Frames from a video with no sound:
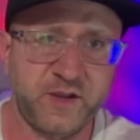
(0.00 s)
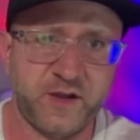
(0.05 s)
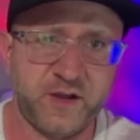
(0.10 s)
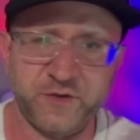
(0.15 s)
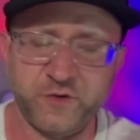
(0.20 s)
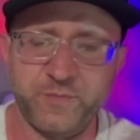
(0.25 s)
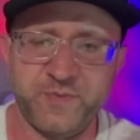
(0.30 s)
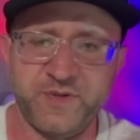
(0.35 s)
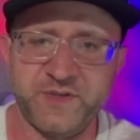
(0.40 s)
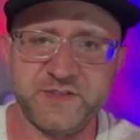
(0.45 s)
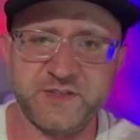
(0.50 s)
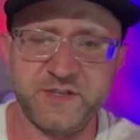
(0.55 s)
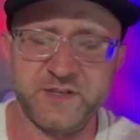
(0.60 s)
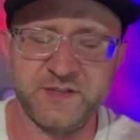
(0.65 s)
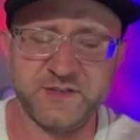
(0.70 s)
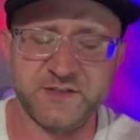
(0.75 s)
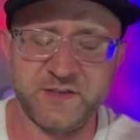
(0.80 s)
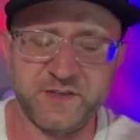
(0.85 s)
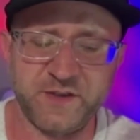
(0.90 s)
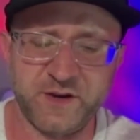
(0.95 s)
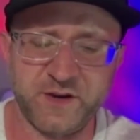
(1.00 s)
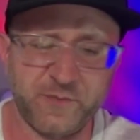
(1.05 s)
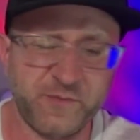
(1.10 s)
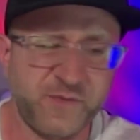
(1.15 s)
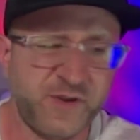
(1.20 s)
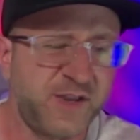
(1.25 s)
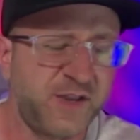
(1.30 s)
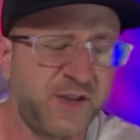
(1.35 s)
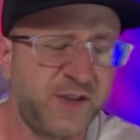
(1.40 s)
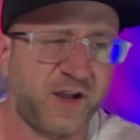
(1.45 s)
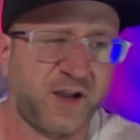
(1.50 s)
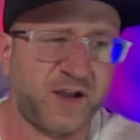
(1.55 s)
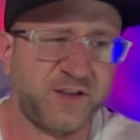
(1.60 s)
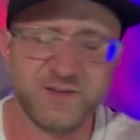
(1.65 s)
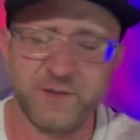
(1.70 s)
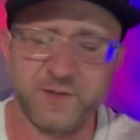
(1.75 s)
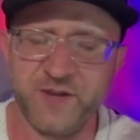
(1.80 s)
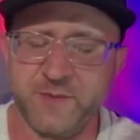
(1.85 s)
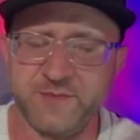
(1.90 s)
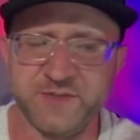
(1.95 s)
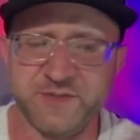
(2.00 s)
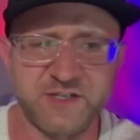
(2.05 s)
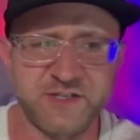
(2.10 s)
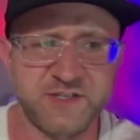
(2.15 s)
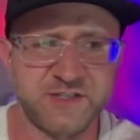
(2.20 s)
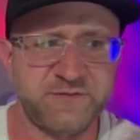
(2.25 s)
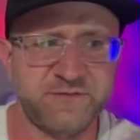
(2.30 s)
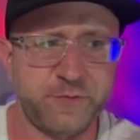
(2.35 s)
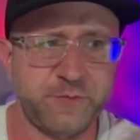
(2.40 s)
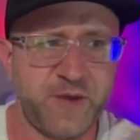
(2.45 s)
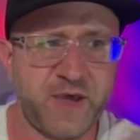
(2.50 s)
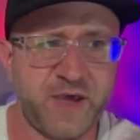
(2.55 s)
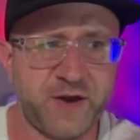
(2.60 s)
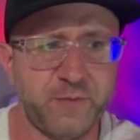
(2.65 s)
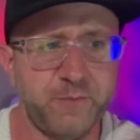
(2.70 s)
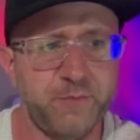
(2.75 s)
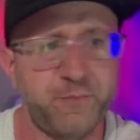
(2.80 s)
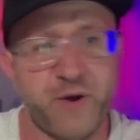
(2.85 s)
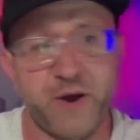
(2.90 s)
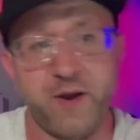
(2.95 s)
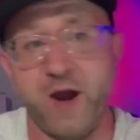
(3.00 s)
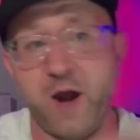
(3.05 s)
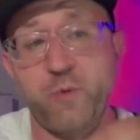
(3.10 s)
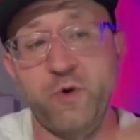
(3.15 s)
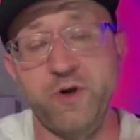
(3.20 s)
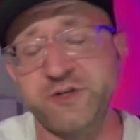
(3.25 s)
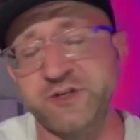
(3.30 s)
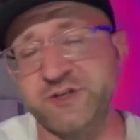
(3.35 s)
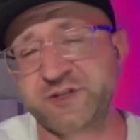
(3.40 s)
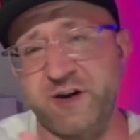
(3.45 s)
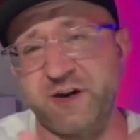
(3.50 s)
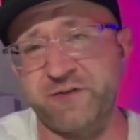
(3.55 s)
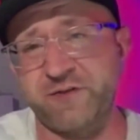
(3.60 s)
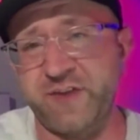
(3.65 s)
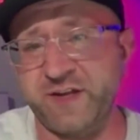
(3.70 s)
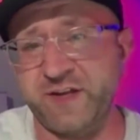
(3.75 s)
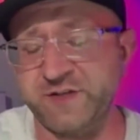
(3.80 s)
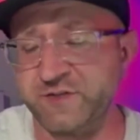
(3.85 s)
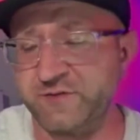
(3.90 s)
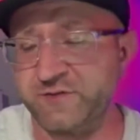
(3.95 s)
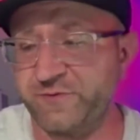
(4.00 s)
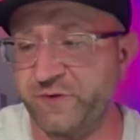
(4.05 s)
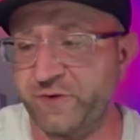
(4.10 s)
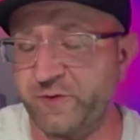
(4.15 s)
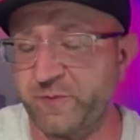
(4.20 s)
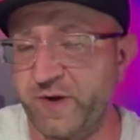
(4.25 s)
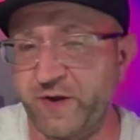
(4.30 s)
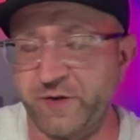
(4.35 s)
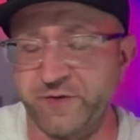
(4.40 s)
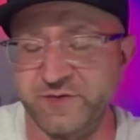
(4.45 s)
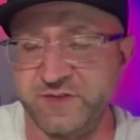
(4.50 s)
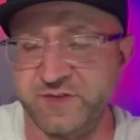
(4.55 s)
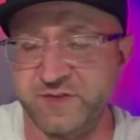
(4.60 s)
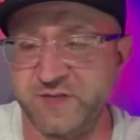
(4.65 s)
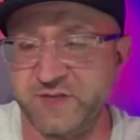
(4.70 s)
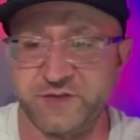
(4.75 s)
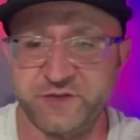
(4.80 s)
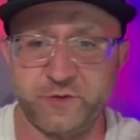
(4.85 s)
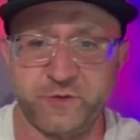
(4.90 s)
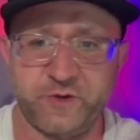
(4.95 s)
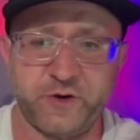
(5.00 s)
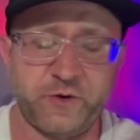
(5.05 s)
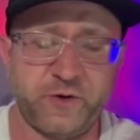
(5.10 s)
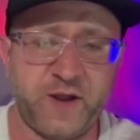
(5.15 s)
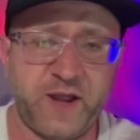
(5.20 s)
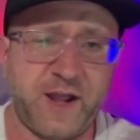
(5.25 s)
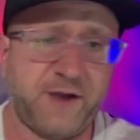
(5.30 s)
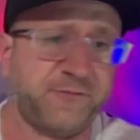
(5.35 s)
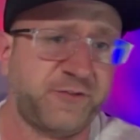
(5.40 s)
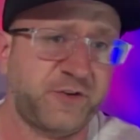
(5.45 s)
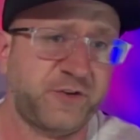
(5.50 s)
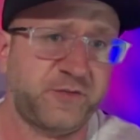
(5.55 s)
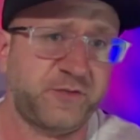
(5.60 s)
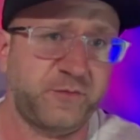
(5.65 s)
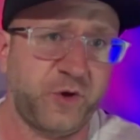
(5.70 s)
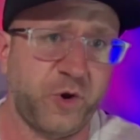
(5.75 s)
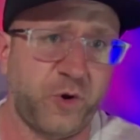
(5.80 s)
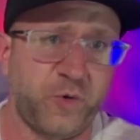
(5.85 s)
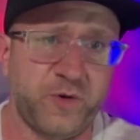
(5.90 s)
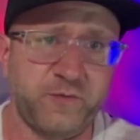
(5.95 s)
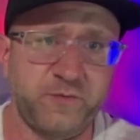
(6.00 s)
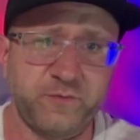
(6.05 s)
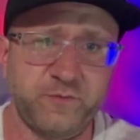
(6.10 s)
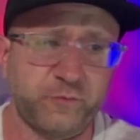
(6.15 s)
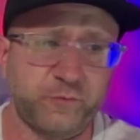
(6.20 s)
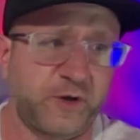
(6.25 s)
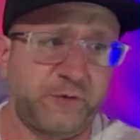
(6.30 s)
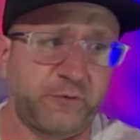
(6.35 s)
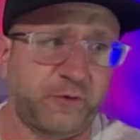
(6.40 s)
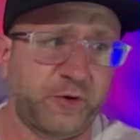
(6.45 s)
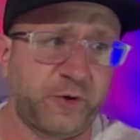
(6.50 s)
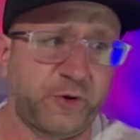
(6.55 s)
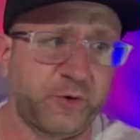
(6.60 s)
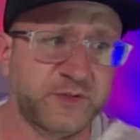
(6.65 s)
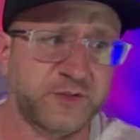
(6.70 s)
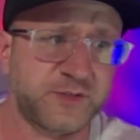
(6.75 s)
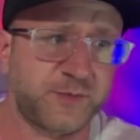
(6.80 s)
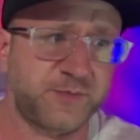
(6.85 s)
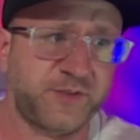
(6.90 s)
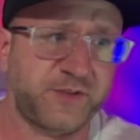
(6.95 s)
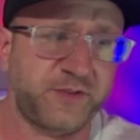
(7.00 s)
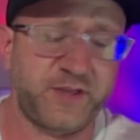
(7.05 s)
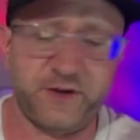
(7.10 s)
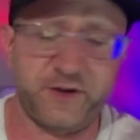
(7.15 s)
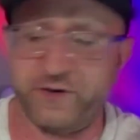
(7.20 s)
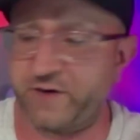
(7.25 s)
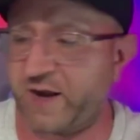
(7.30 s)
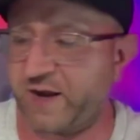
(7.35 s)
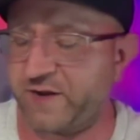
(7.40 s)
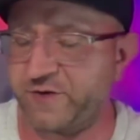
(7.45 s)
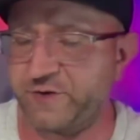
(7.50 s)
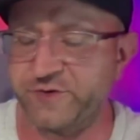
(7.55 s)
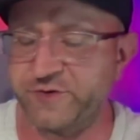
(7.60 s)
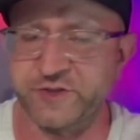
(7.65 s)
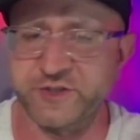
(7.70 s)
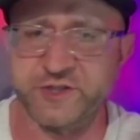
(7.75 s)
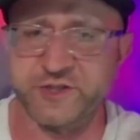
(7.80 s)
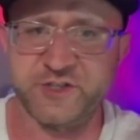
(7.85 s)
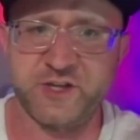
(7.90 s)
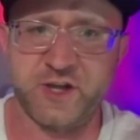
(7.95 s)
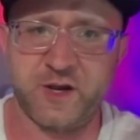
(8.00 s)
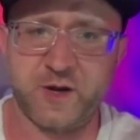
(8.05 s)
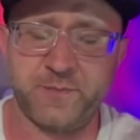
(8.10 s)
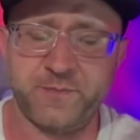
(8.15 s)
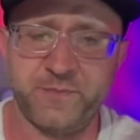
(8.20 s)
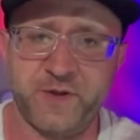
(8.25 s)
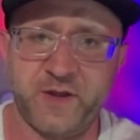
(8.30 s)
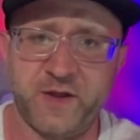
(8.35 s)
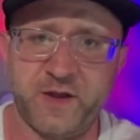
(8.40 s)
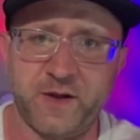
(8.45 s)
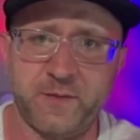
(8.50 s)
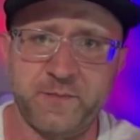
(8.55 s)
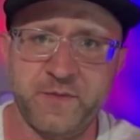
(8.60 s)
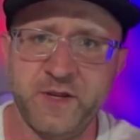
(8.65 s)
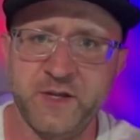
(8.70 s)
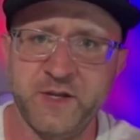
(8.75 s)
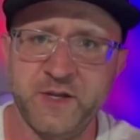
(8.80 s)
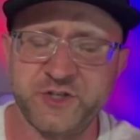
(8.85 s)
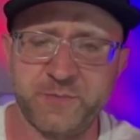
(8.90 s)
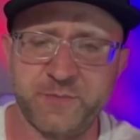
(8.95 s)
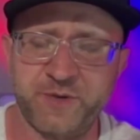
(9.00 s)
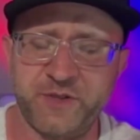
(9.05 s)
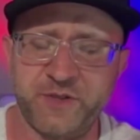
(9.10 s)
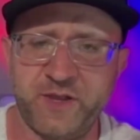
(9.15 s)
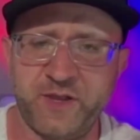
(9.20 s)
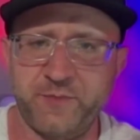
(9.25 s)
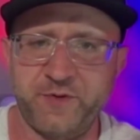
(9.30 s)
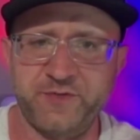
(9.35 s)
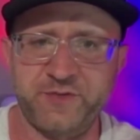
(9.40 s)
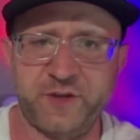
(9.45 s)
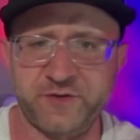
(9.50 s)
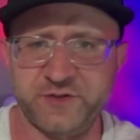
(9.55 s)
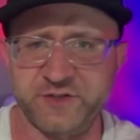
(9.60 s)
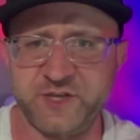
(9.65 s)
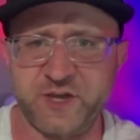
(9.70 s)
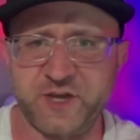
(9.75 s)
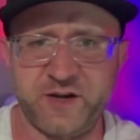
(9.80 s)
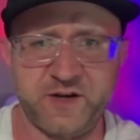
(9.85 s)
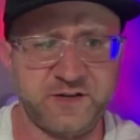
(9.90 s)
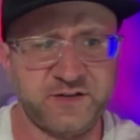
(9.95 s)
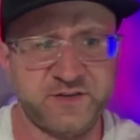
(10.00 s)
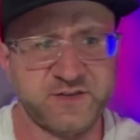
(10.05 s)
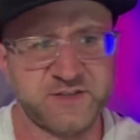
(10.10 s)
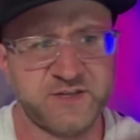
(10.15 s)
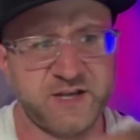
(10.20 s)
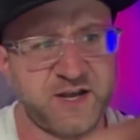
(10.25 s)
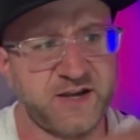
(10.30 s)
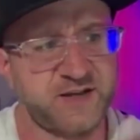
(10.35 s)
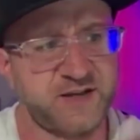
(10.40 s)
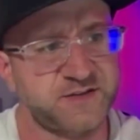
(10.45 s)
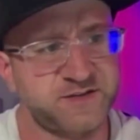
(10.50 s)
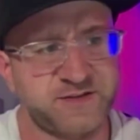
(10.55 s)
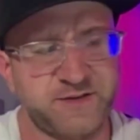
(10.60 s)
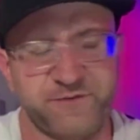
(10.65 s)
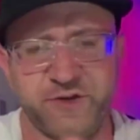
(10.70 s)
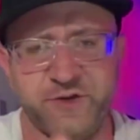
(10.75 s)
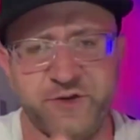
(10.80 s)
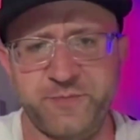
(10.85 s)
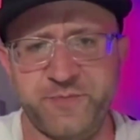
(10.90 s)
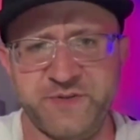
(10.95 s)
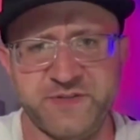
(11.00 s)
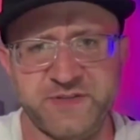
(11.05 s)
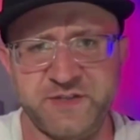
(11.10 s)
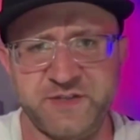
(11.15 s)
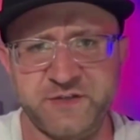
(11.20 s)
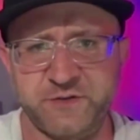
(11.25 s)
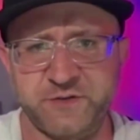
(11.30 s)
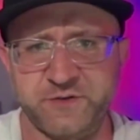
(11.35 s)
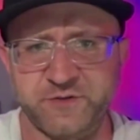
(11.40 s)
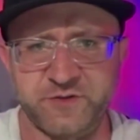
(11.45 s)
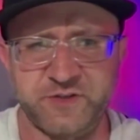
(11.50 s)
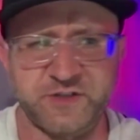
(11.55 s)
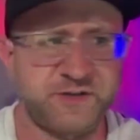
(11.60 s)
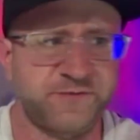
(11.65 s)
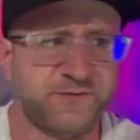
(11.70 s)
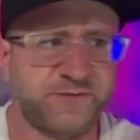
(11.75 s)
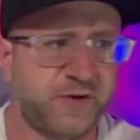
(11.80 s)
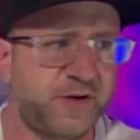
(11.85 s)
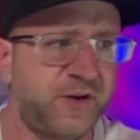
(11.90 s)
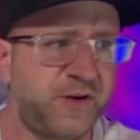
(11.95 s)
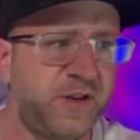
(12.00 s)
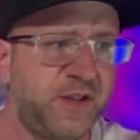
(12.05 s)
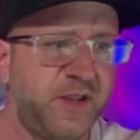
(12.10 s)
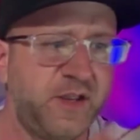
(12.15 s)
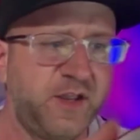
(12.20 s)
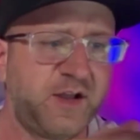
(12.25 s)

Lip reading: UPC is in there. Sometimes it doesn't even matter, but I would just cover that just for my own sake so that I don't have to go and re-record something later. I usually just cut up shipping labels. I'll just cut it to the size because every UPC is usually different.